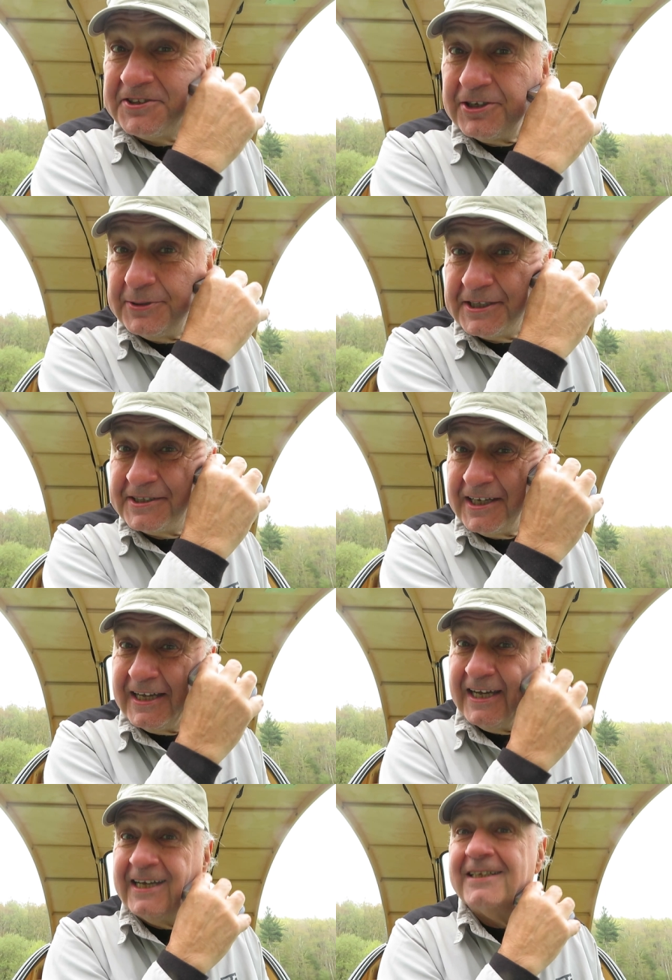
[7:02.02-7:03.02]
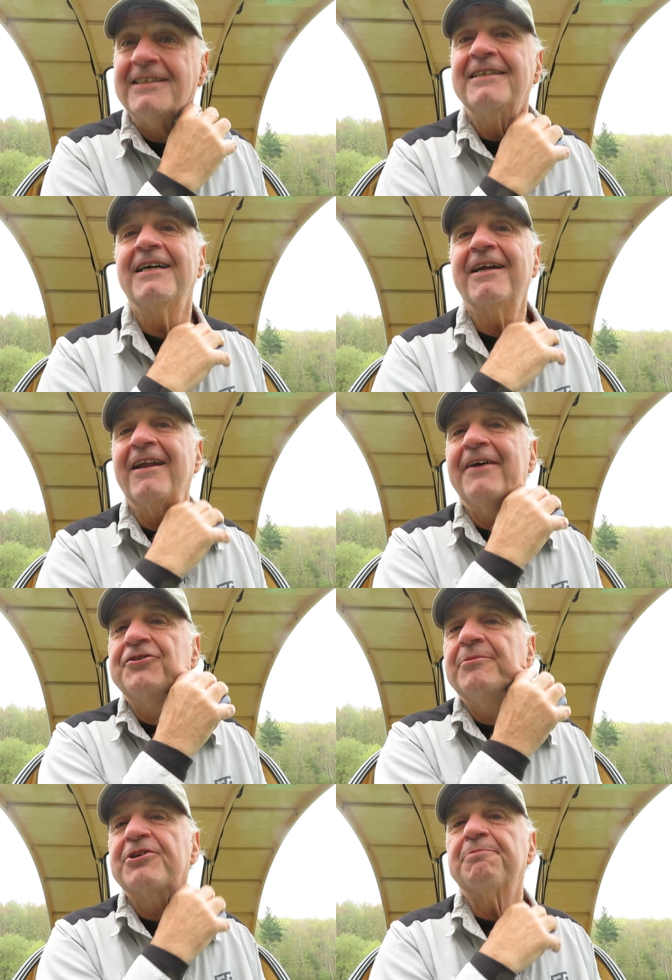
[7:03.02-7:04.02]
so it, uh, I don't
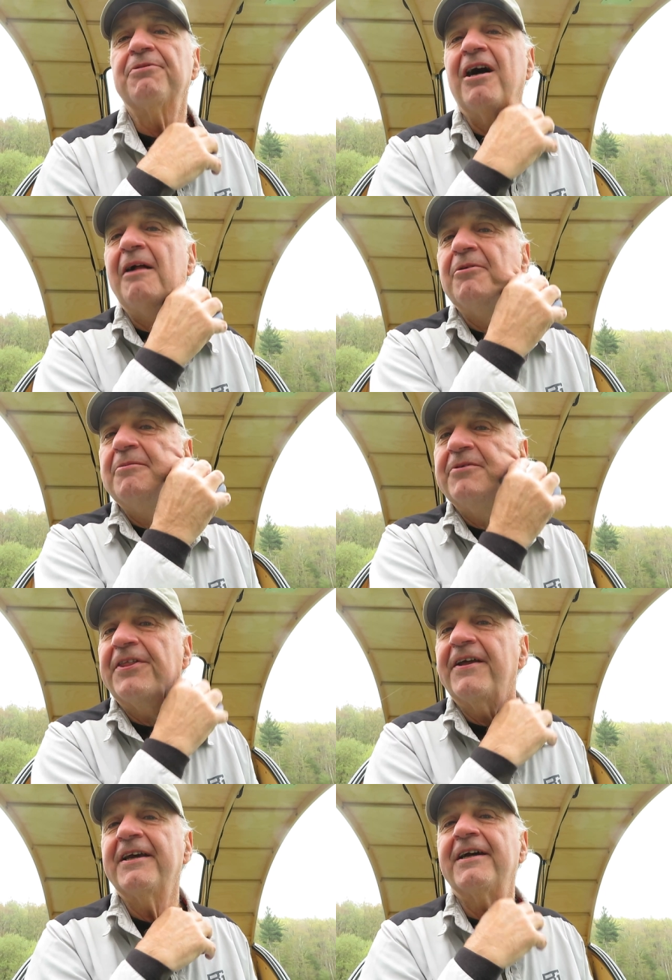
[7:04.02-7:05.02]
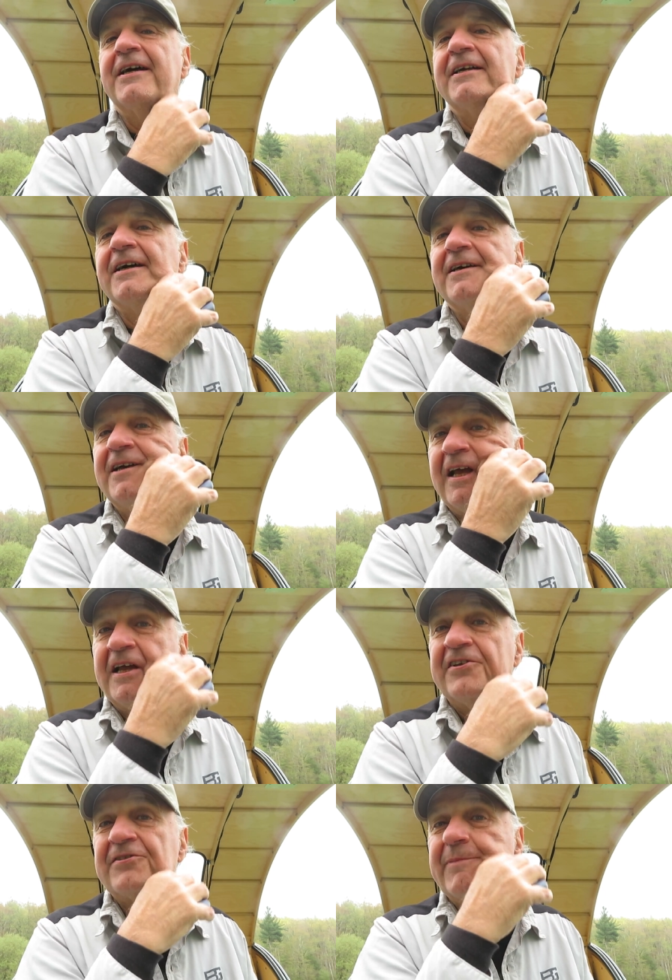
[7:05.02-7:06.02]
have too much problem with any kind of
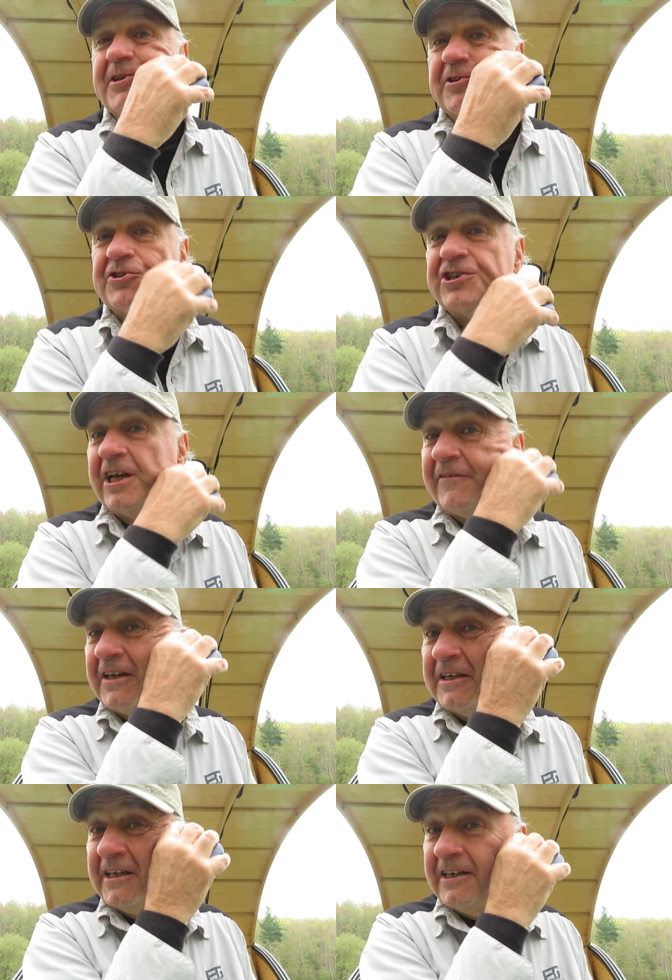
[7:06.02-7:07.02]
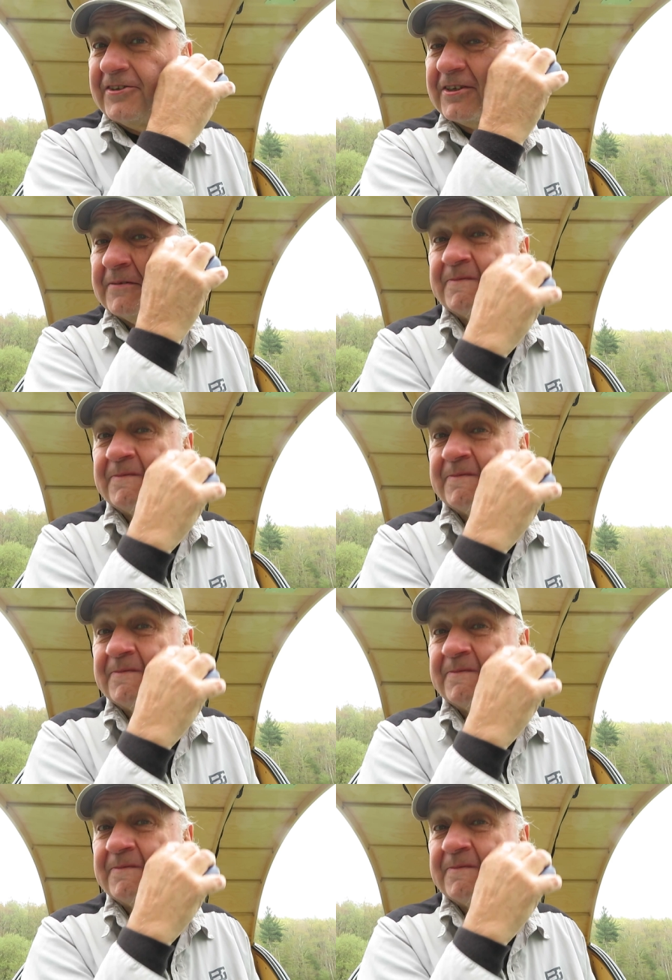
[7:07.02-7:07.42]
special shaving needs.